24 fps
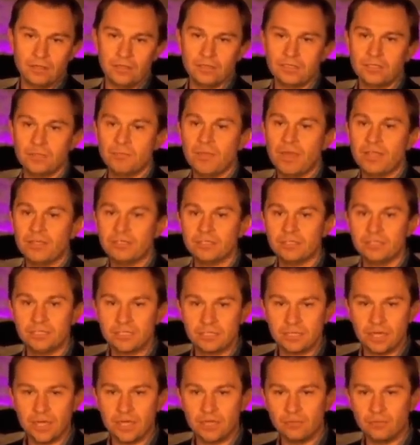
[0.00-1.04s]
demented
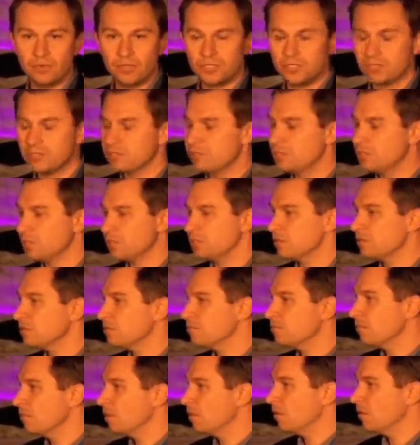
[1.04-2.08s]
state, which is just
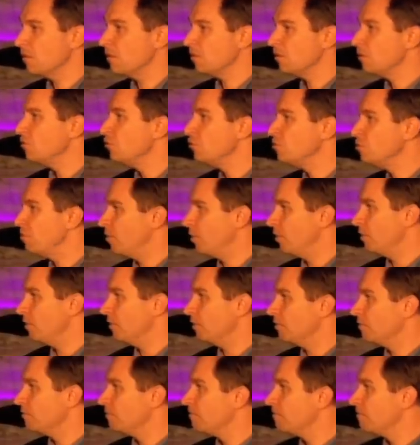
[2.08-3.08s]
a huge burden.